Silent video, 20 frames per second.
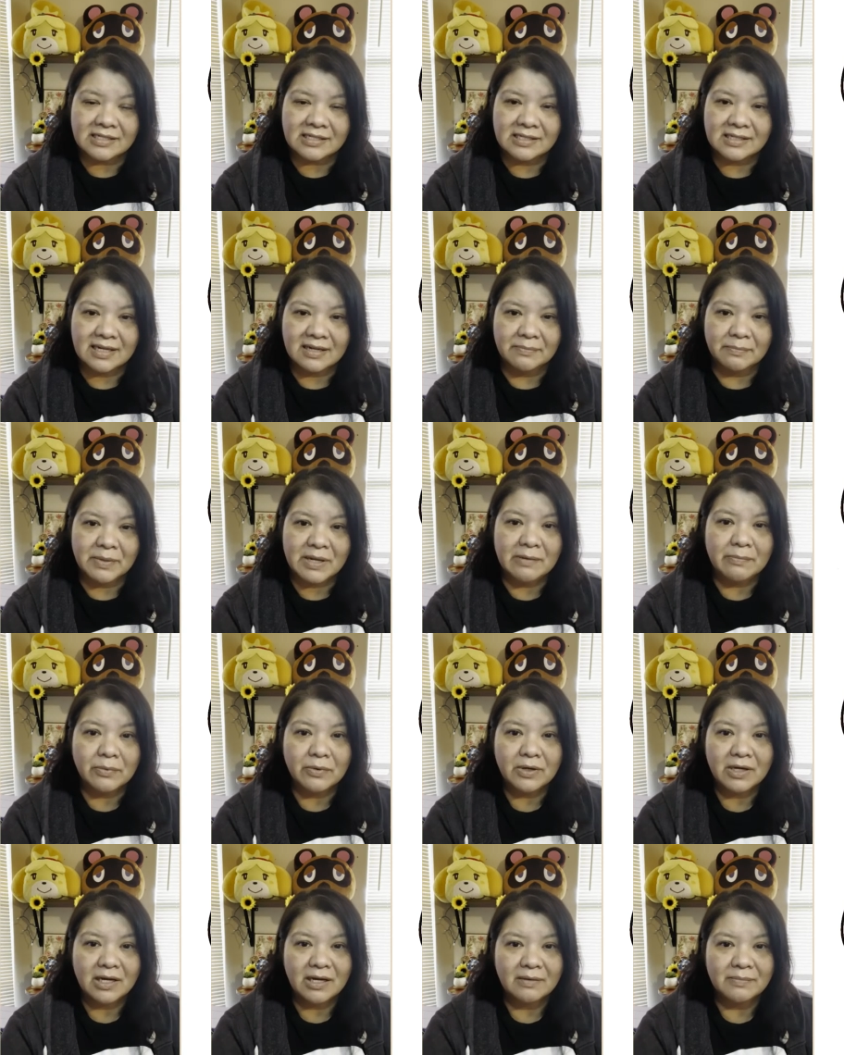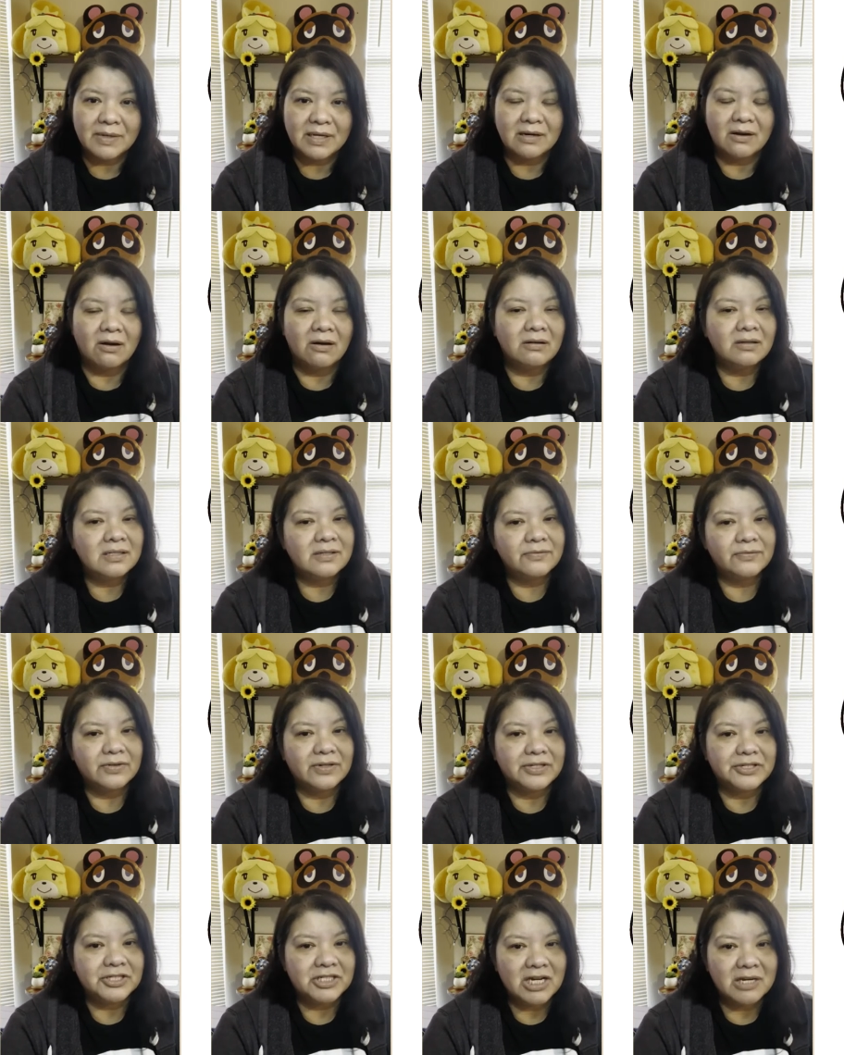See, people come in all
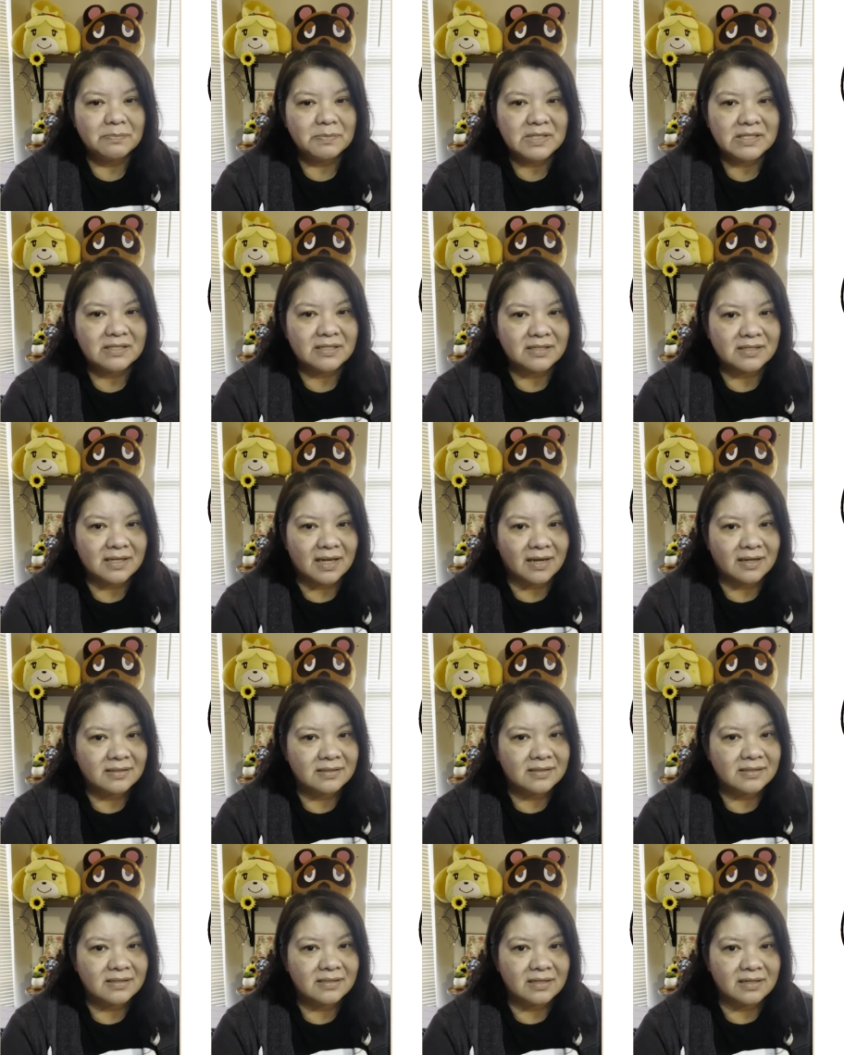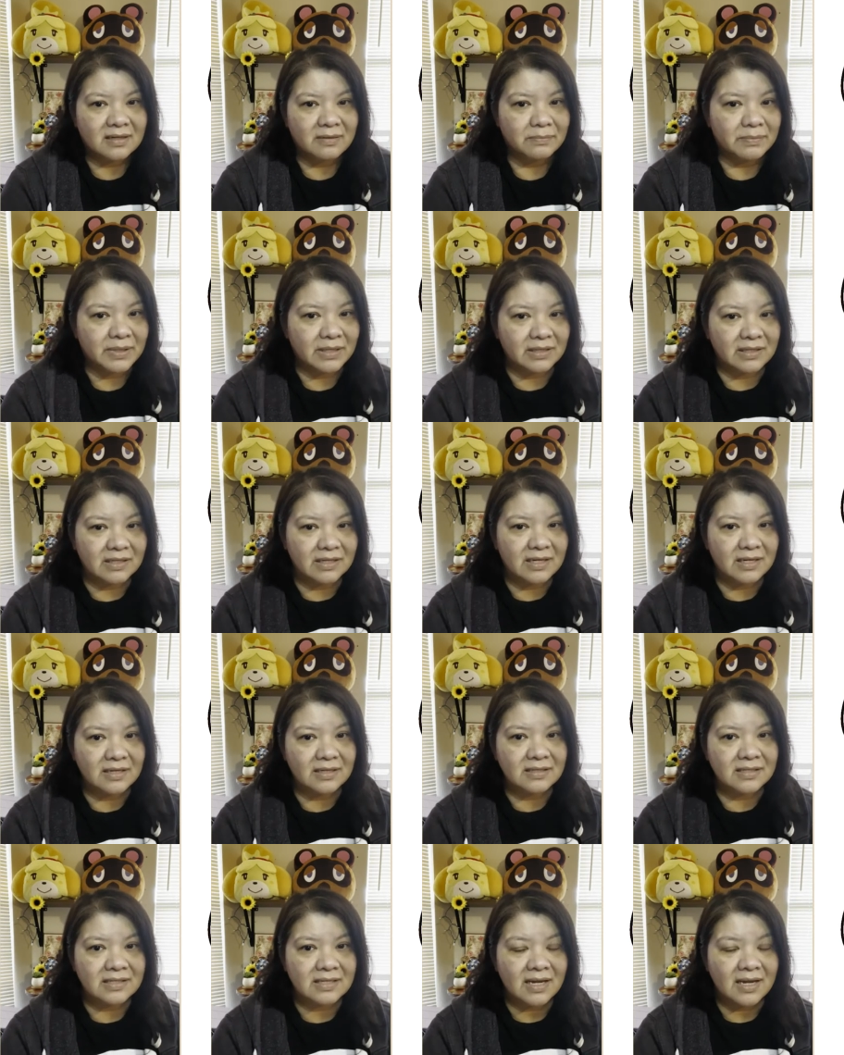different shapes and sizes and
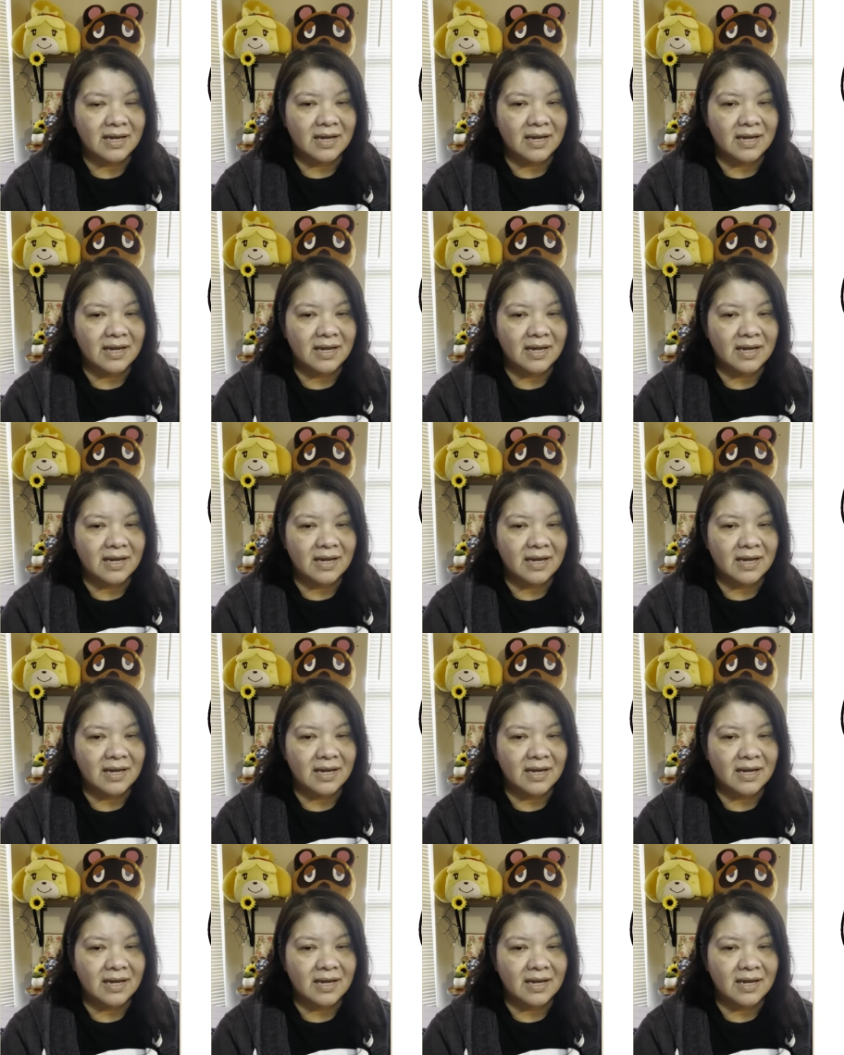abilities.